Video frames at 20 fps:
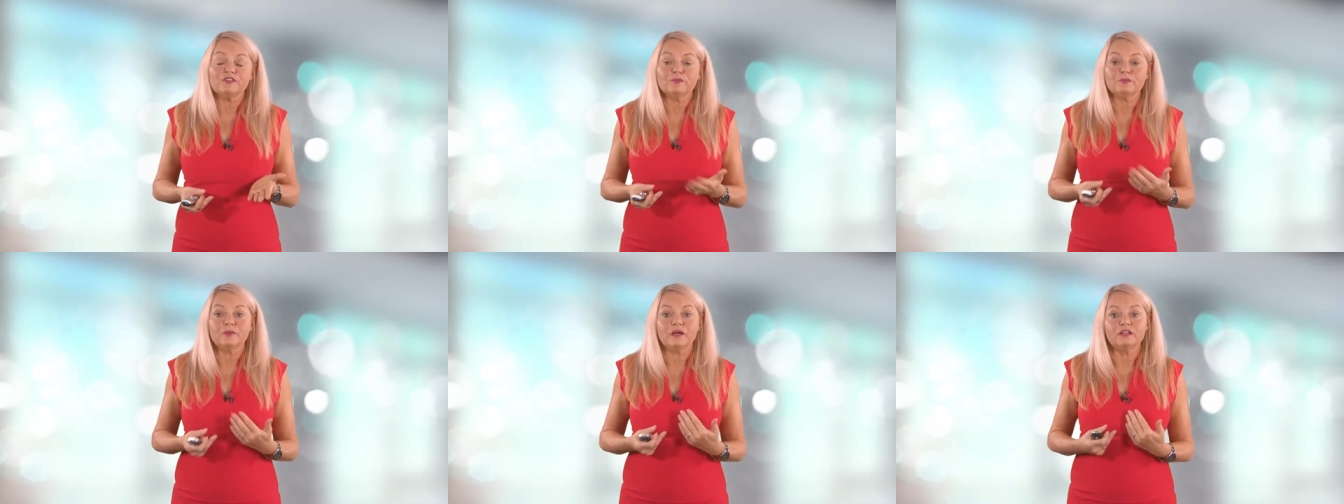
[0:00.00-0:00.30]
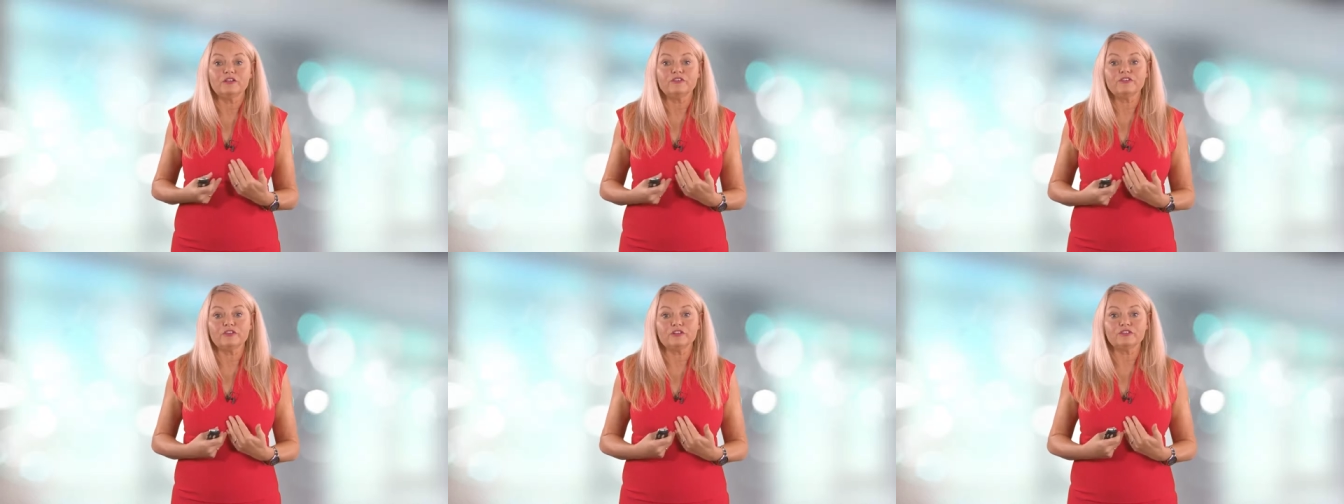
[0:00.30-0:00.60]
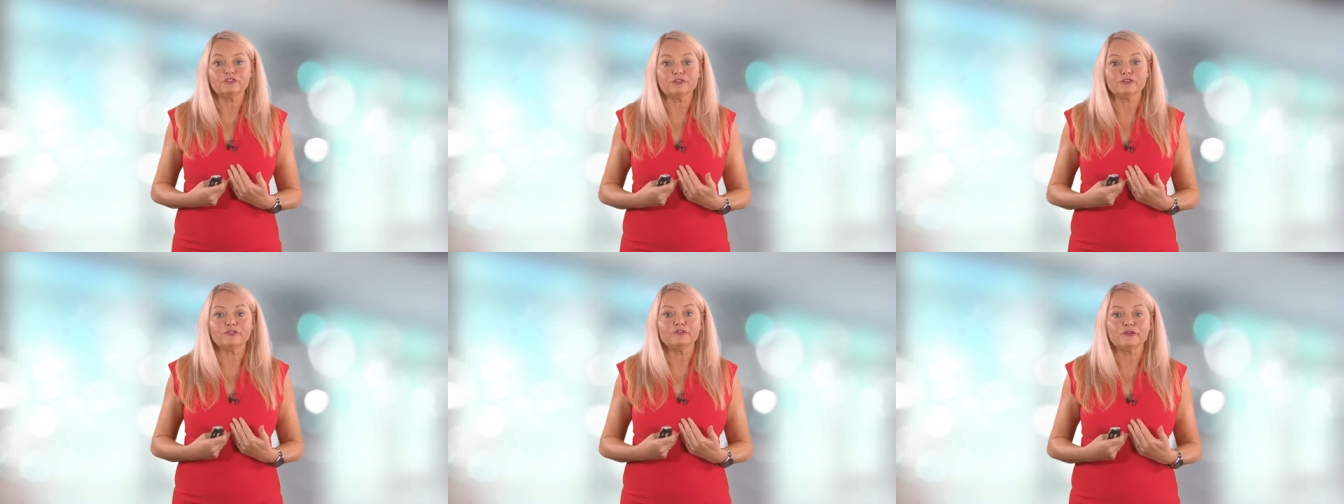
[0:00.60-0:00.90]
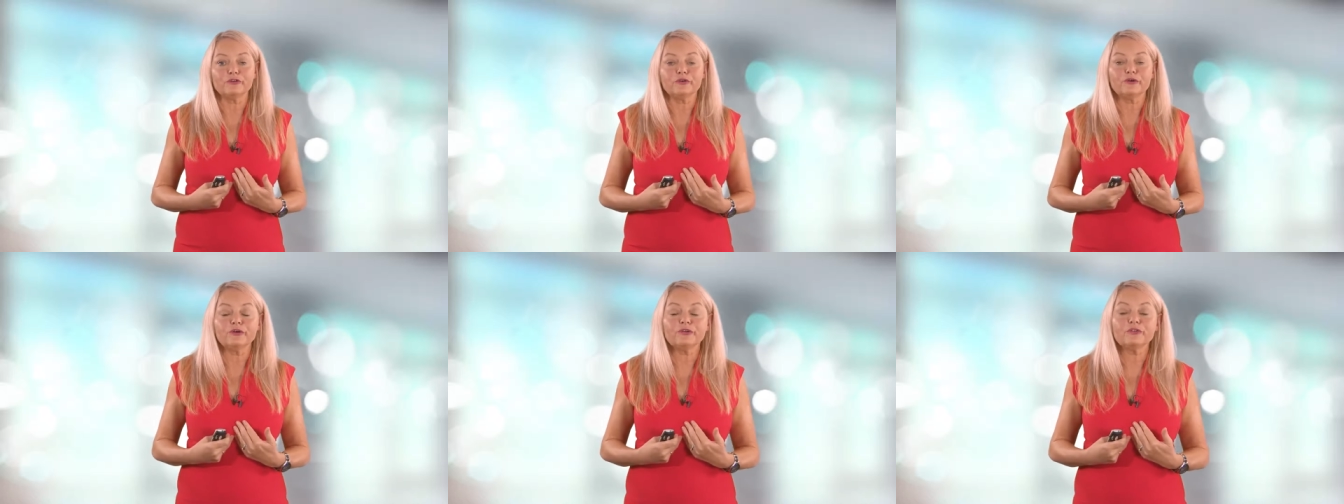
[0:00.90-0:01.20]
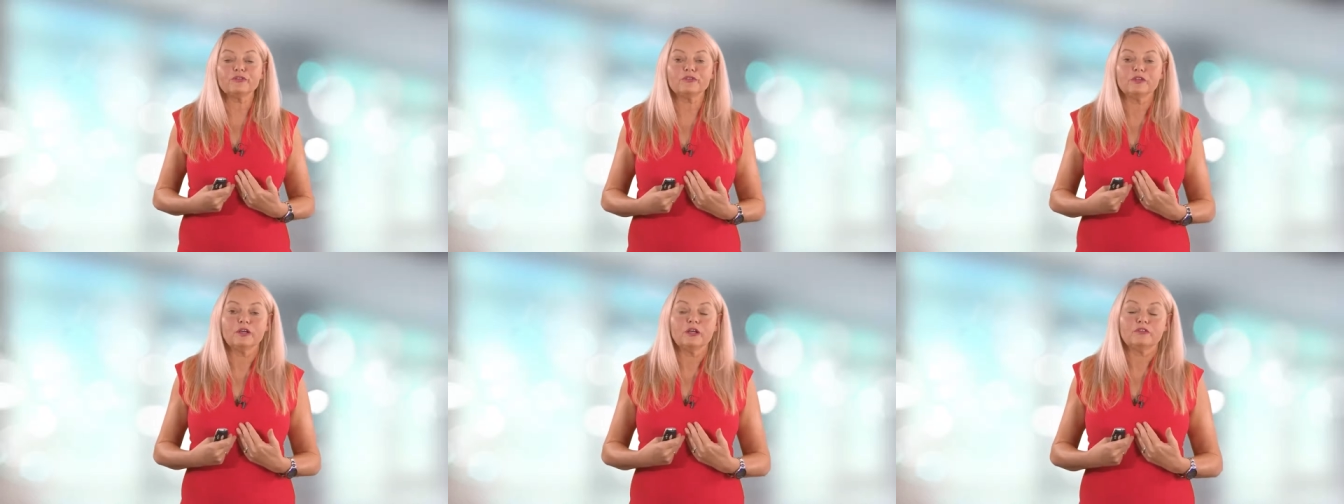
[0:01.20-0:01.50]
It's beneficial for
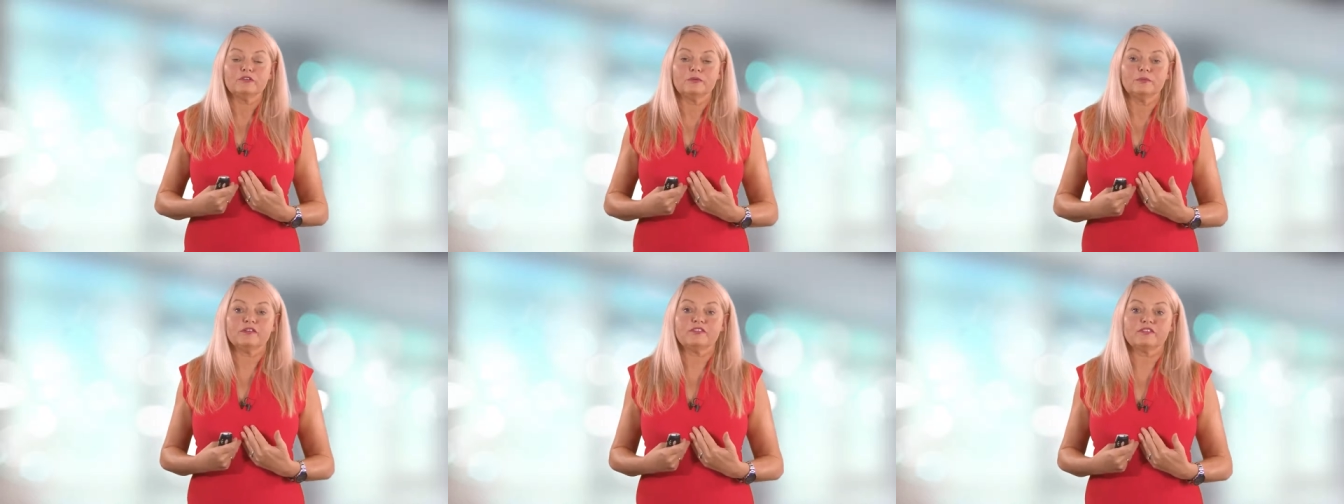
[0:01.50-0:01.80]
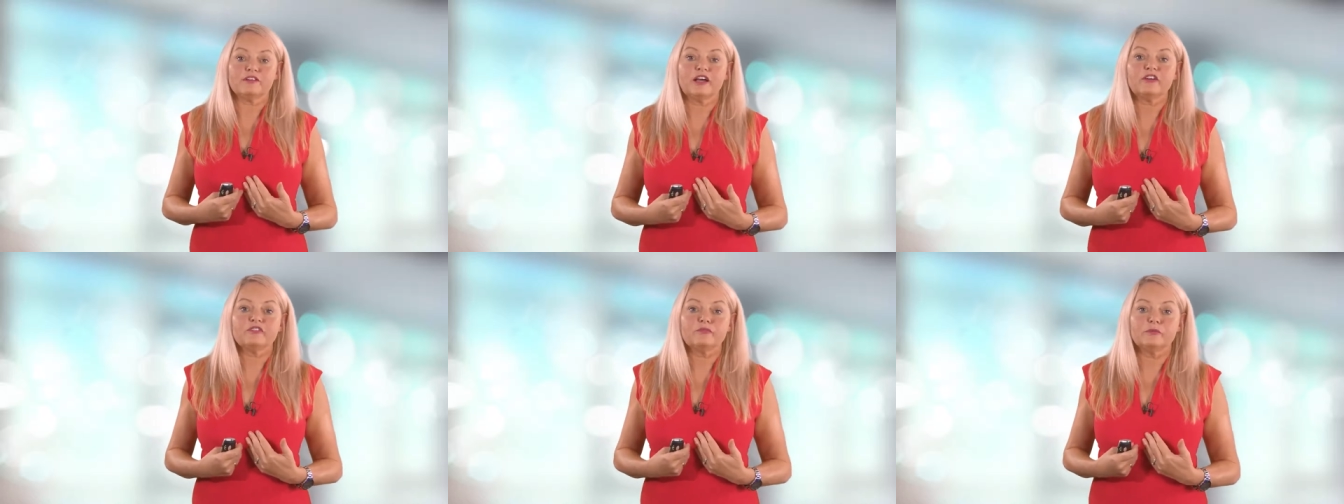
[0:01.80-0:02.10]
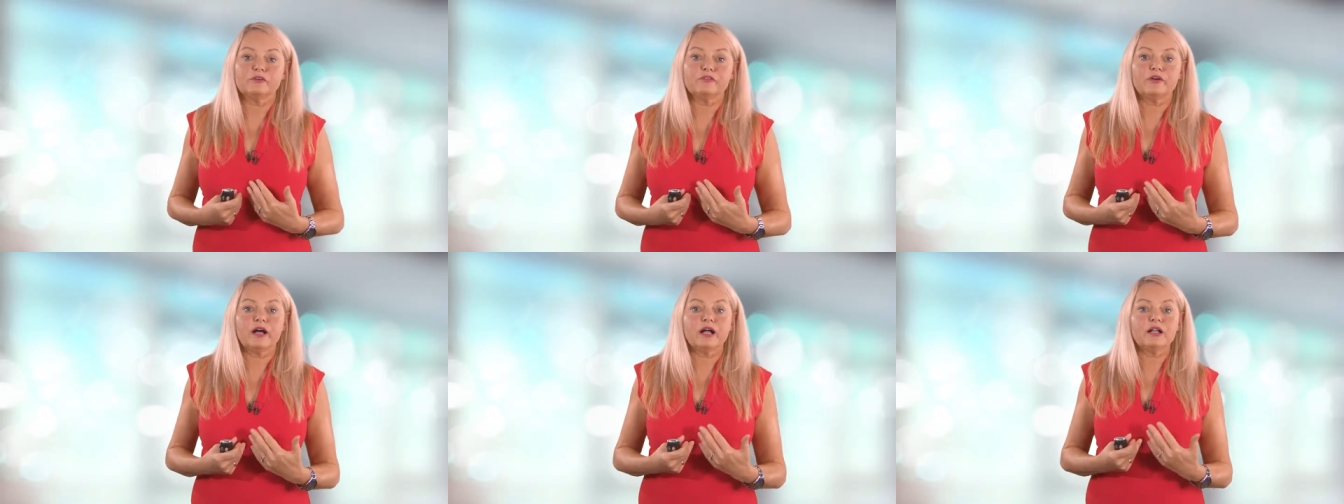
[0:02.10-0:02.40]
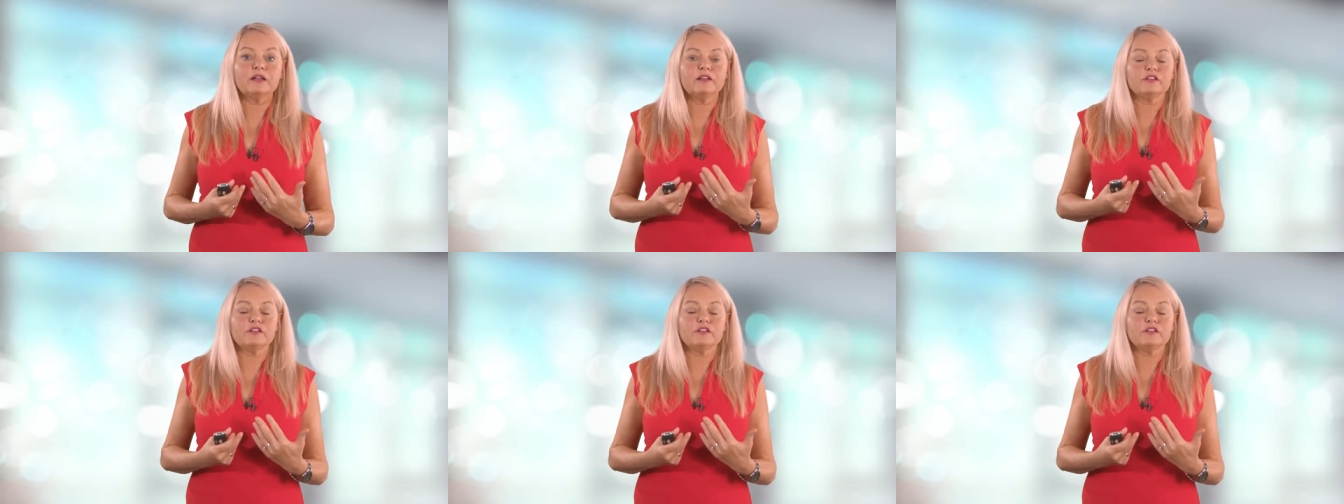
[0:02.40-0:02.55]
us from a staff morale.